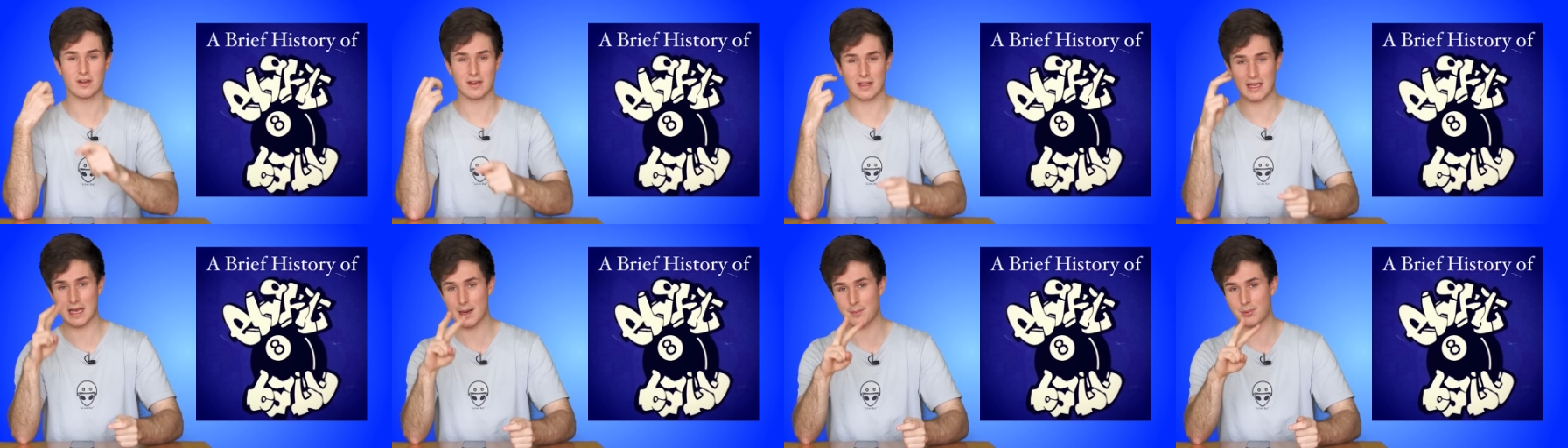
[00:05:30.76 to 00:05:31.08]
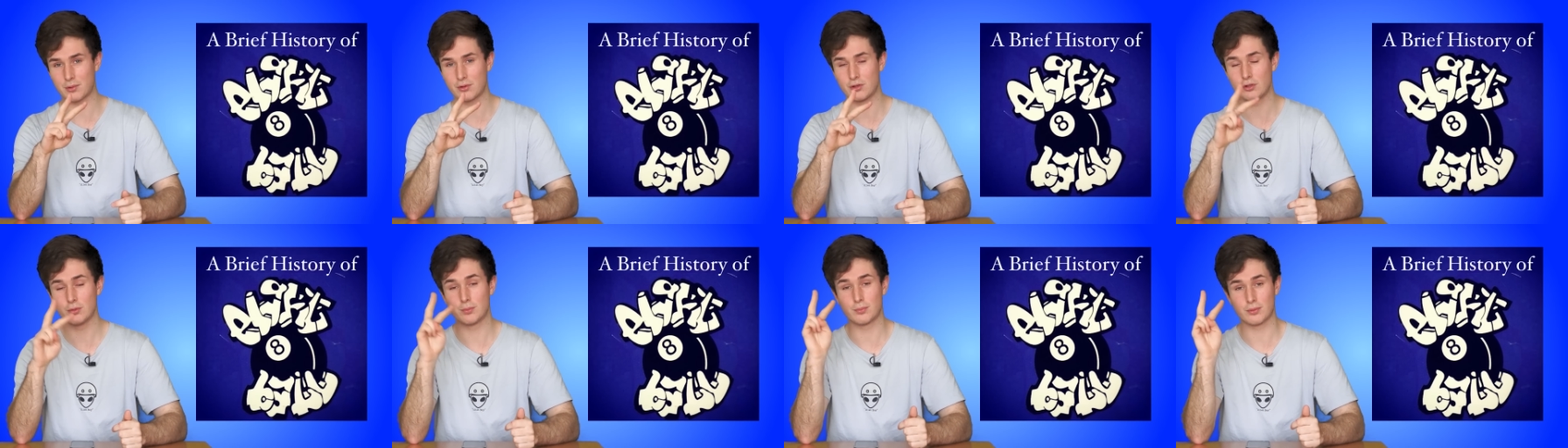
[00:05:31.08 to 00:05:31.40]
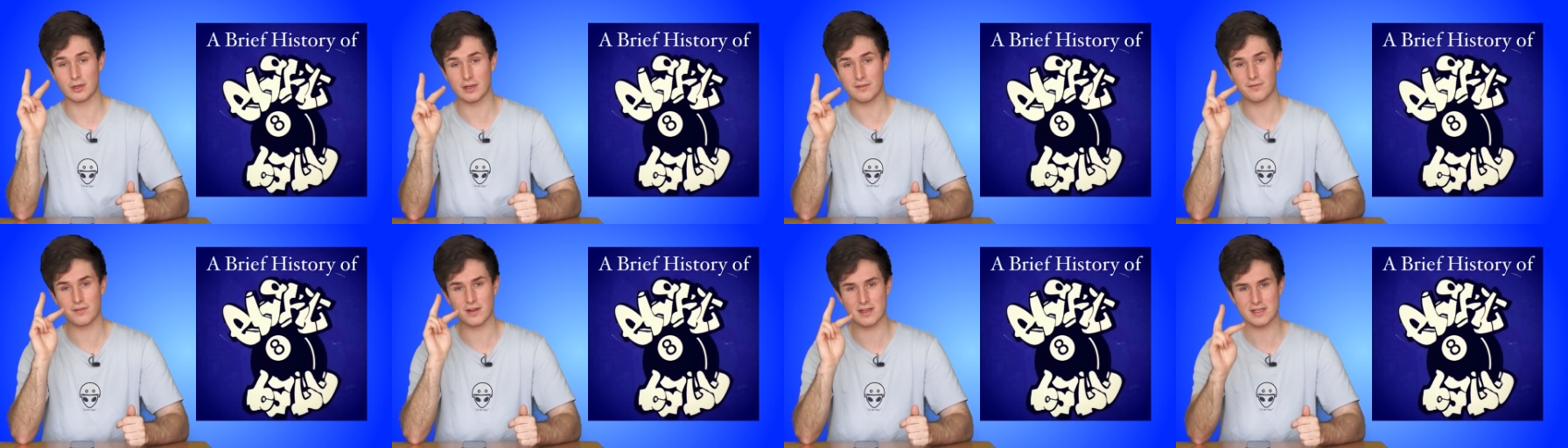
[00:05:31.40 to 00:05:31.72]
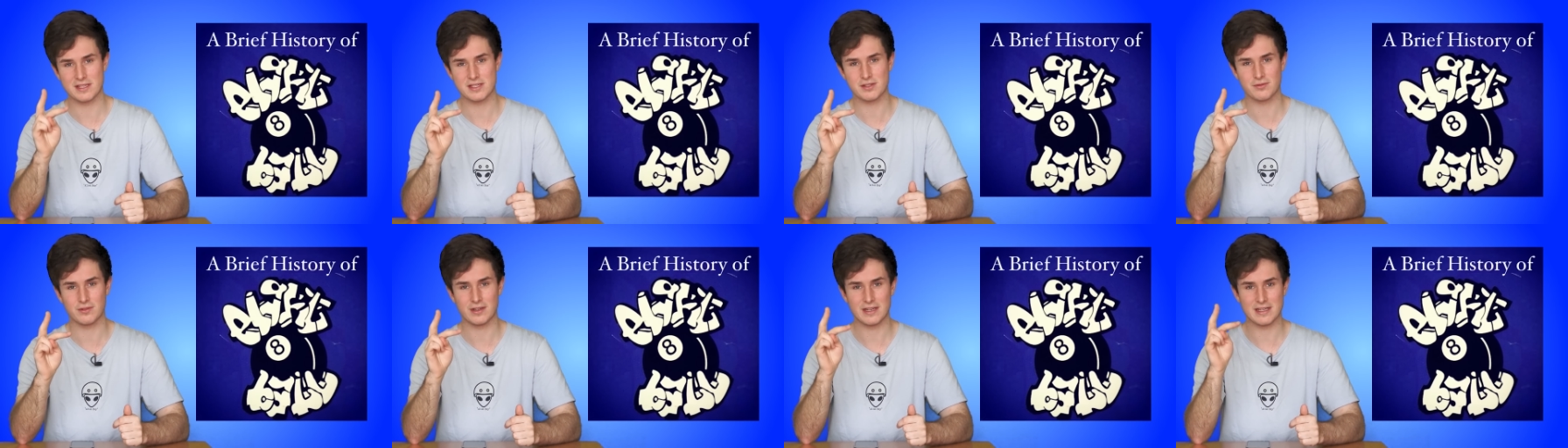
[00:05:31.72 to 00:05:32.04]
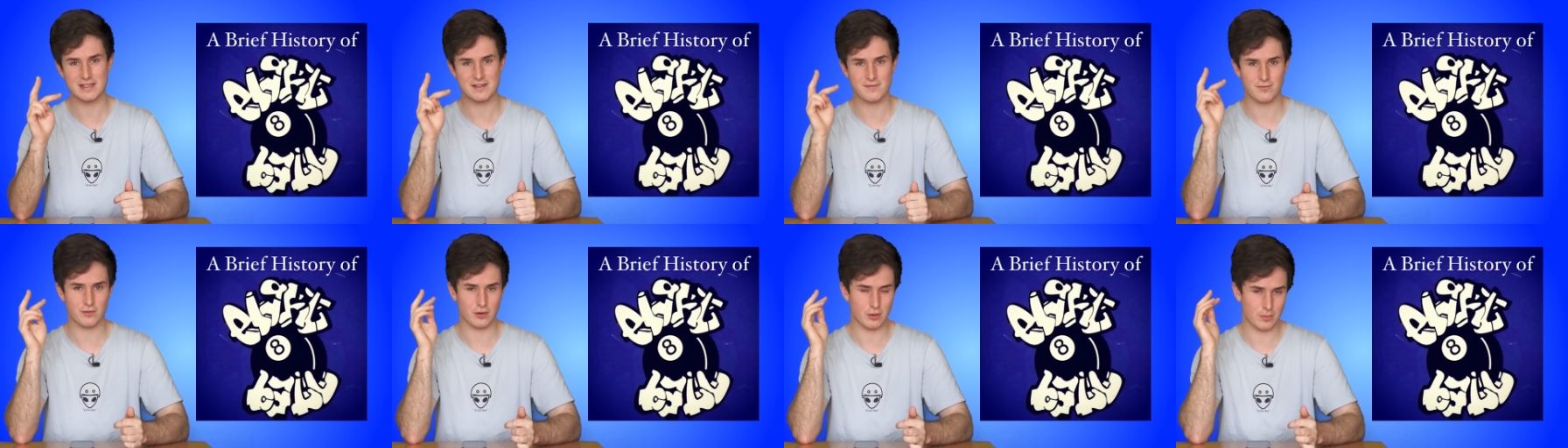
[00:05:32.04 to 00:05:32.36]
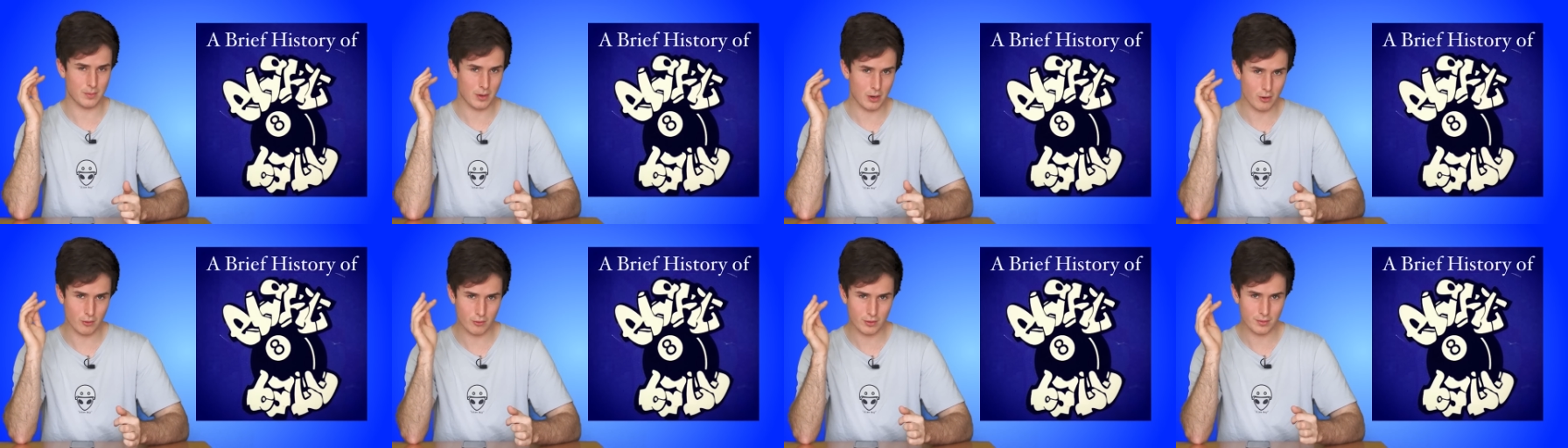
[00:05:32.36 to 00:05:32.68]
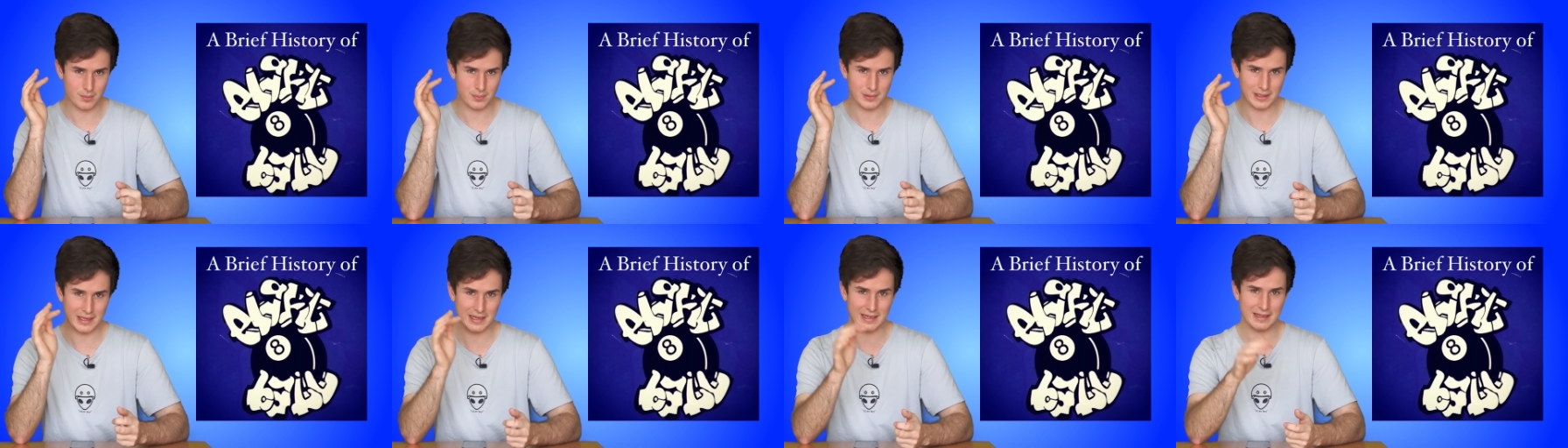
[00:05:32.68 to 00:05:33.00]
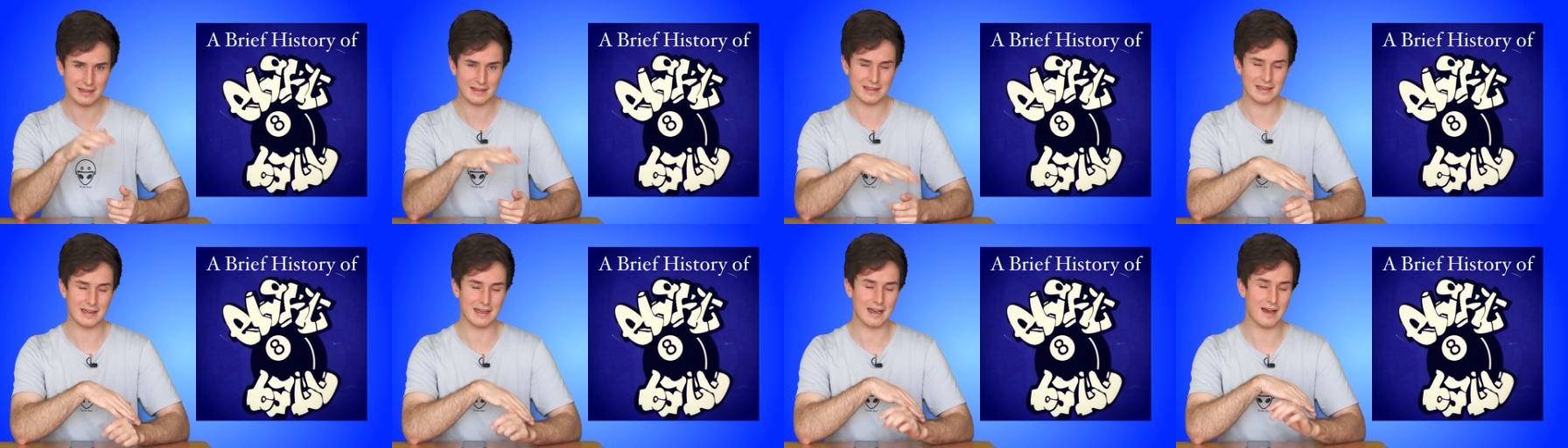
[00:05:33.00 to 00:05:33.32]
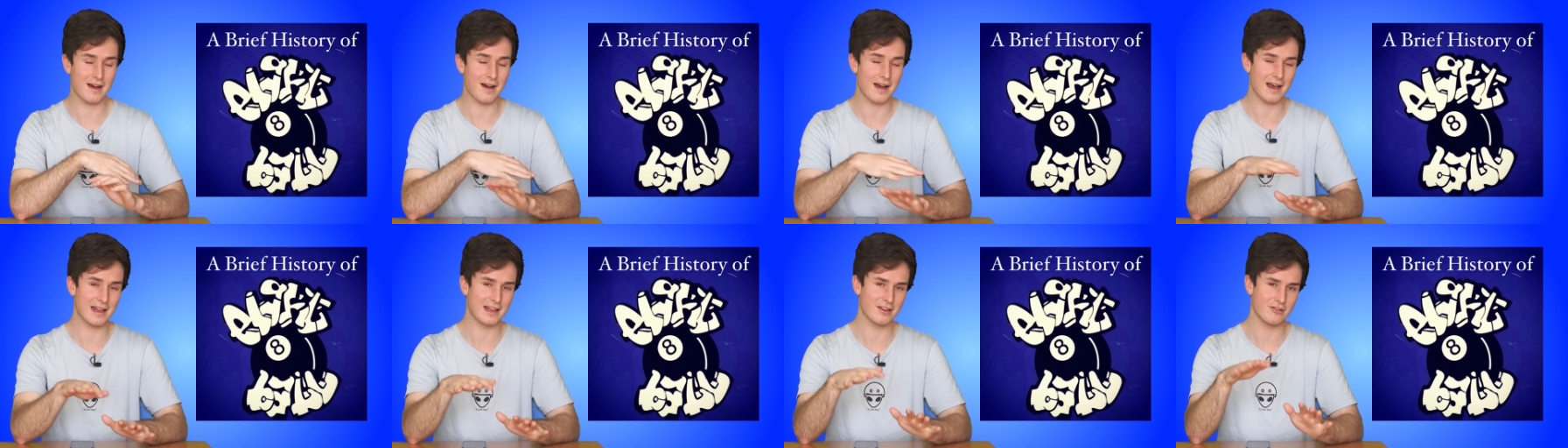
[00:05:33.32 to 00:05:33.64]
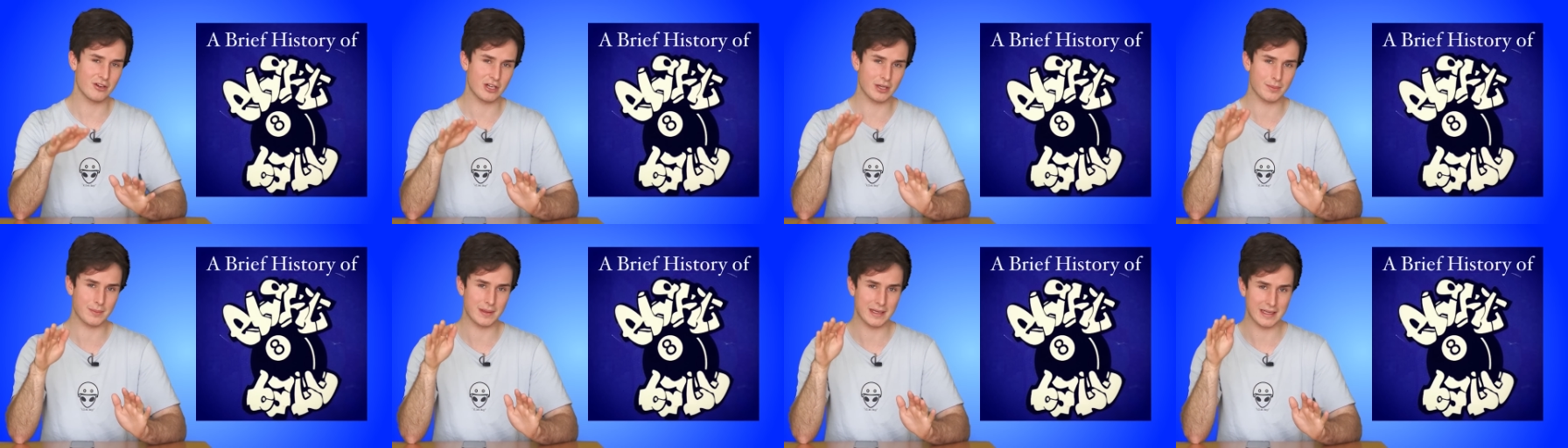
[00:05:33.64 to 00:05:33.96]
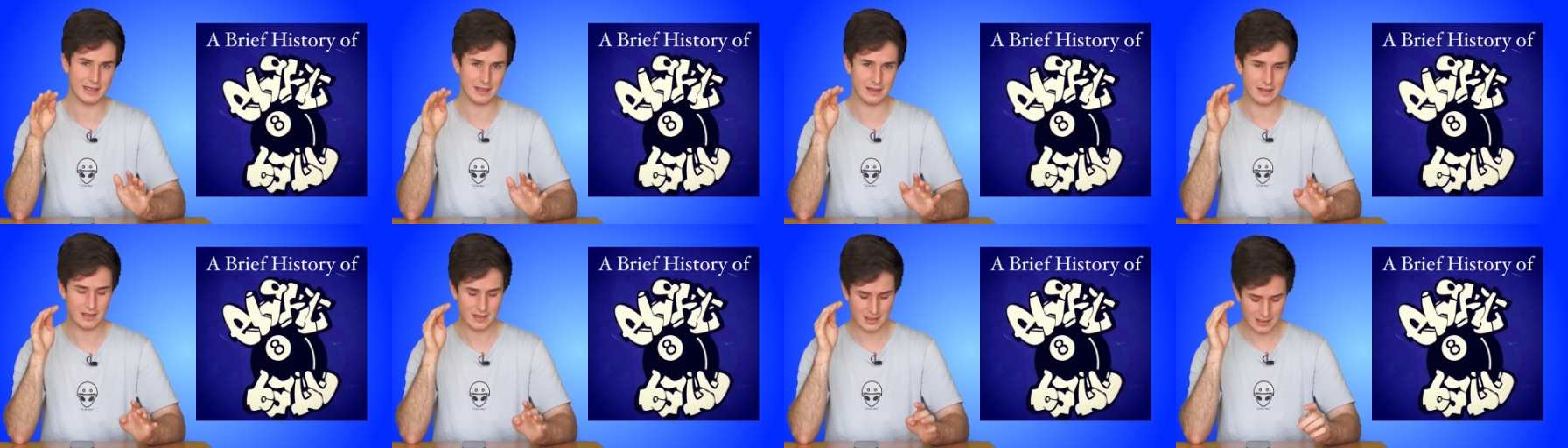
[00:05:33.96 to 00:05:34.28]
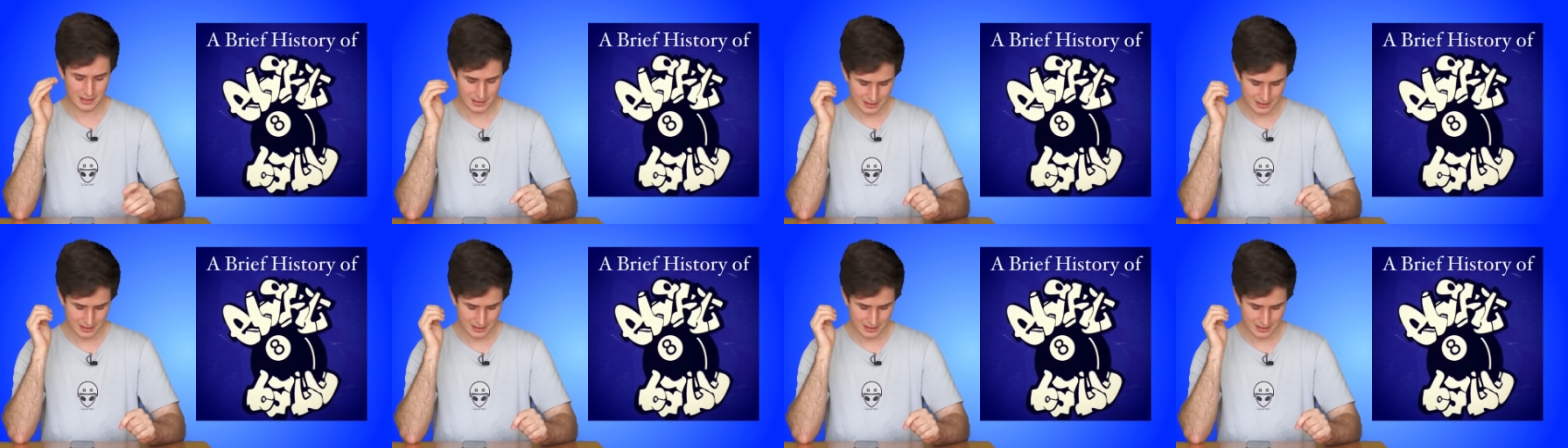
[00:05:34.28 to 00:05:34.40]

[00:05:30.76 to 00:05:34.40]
got a couple new brief histories from older blader that I highly recommend.